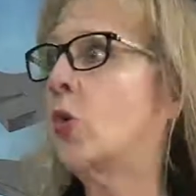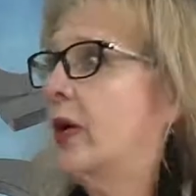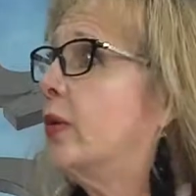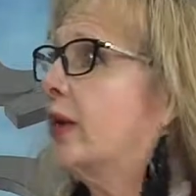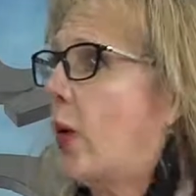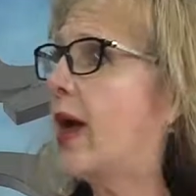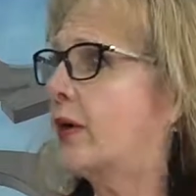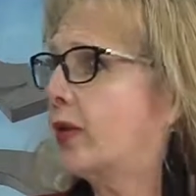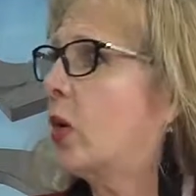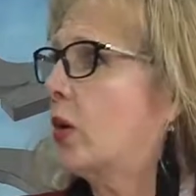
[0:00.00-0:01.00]
we require
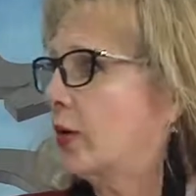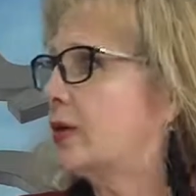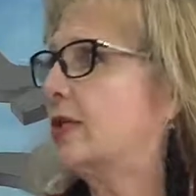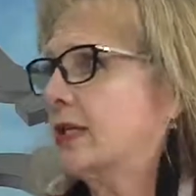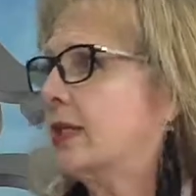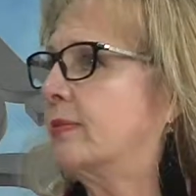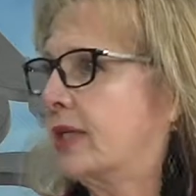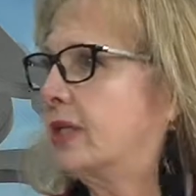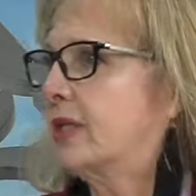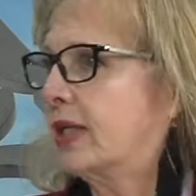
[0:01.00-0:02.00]
the court system
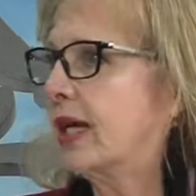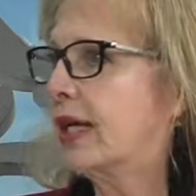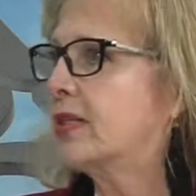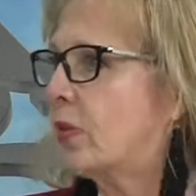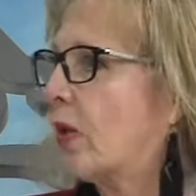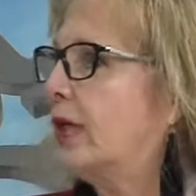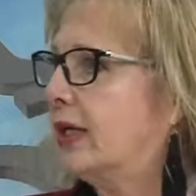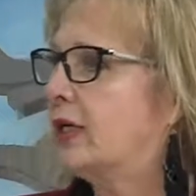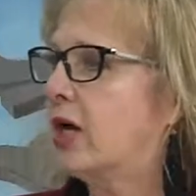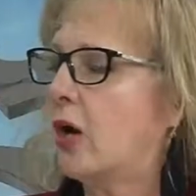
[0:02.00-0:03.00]
to, to get us where we
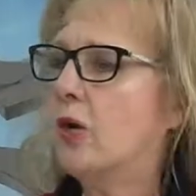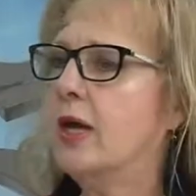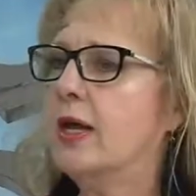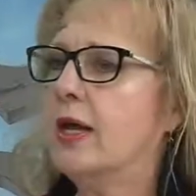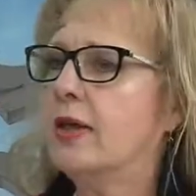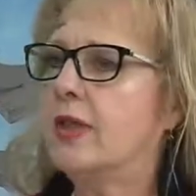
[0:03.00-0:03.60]
need to go." Right.